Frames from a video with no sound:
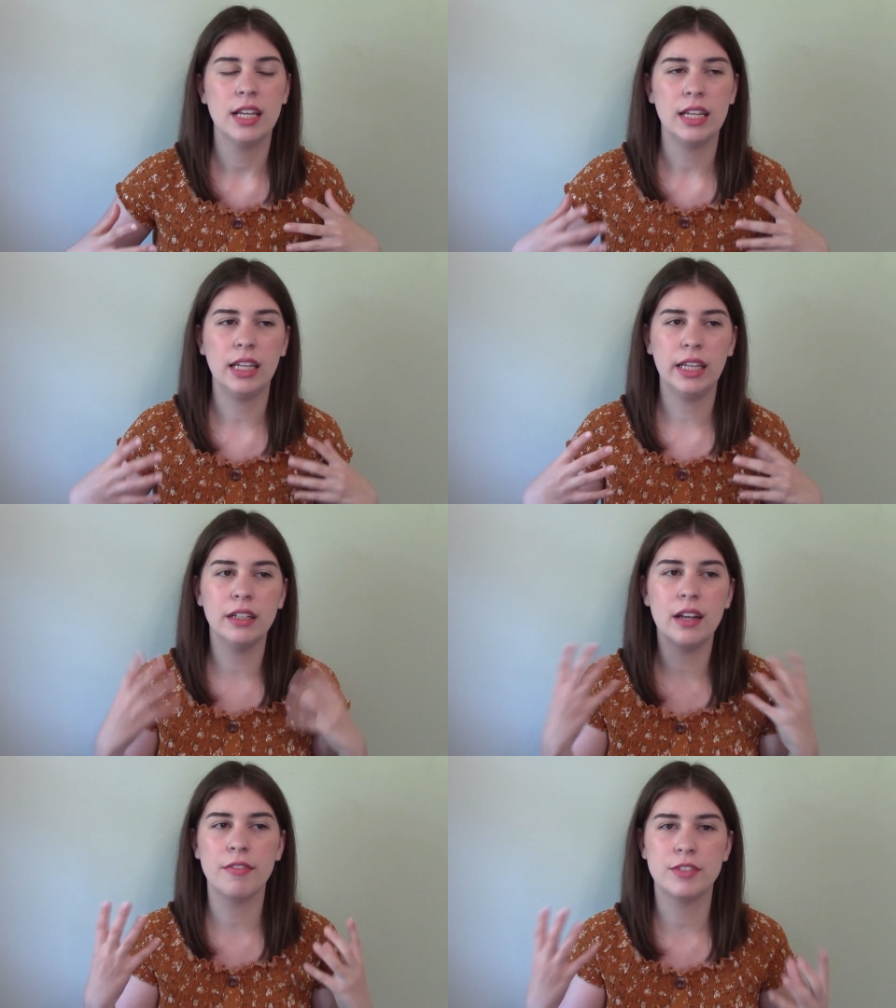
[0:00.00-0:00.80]

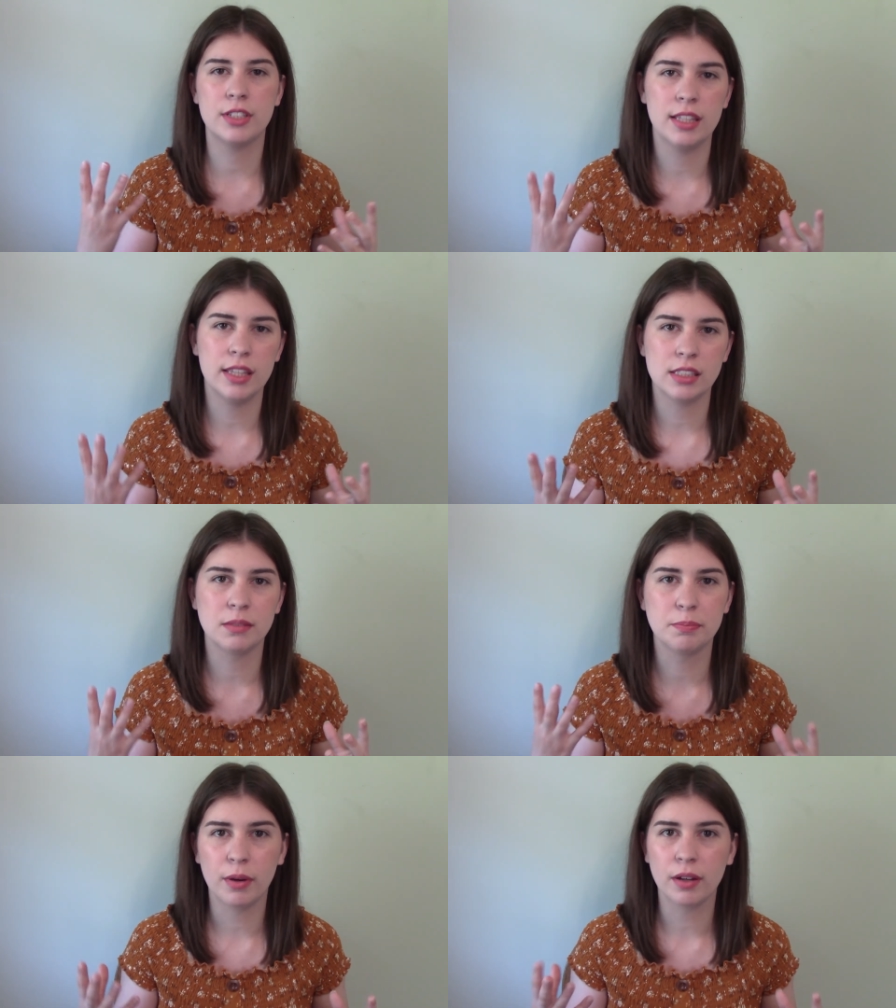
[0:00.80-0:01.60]
enough to
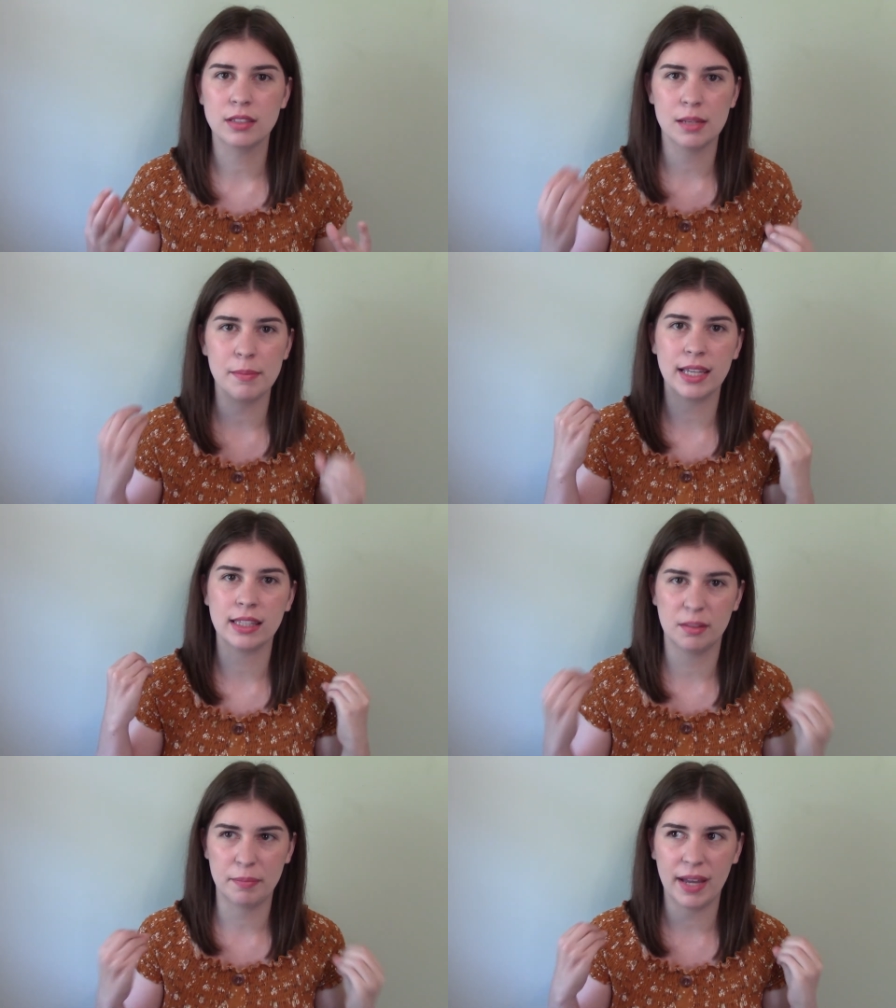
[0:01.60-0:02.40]
this book to make
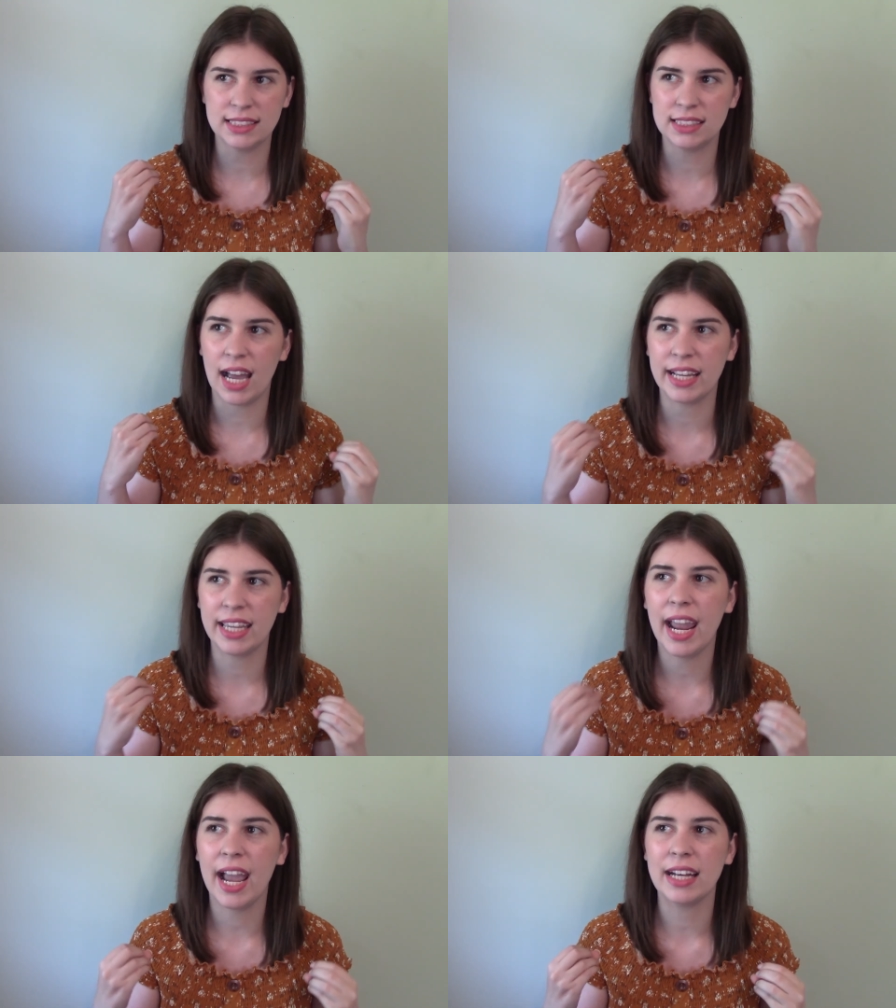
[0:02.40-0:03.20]
it the best I
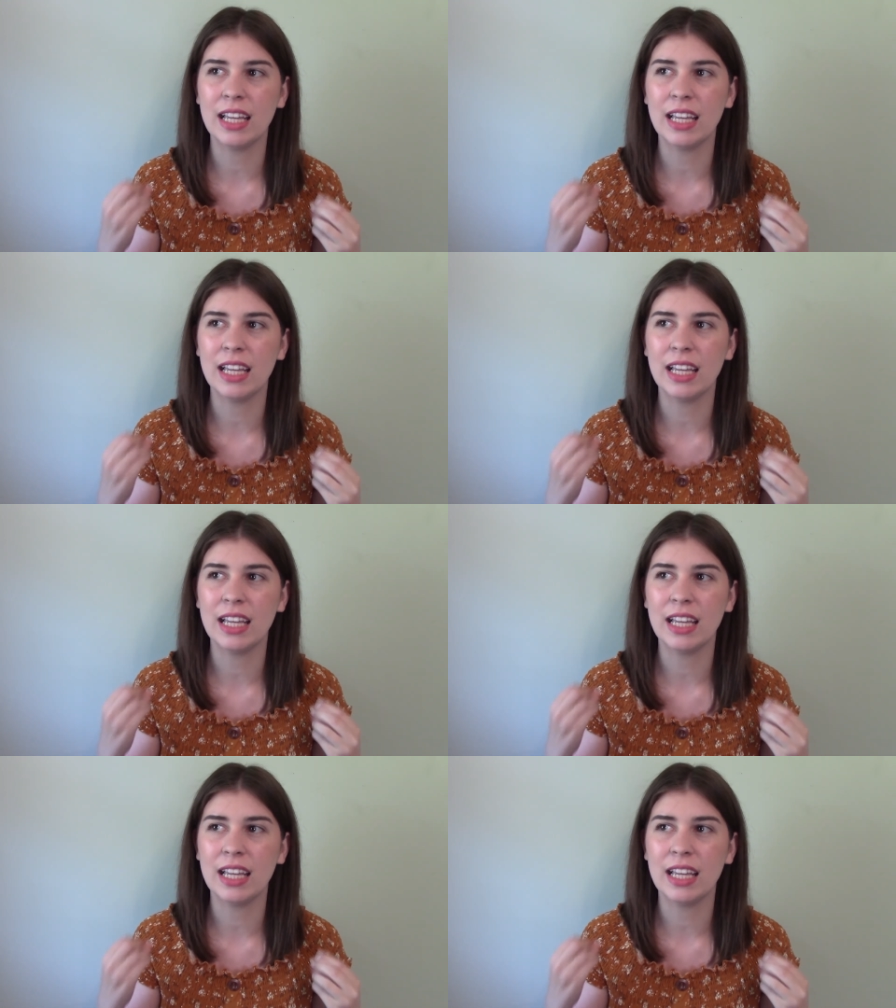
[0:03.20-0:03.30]
can,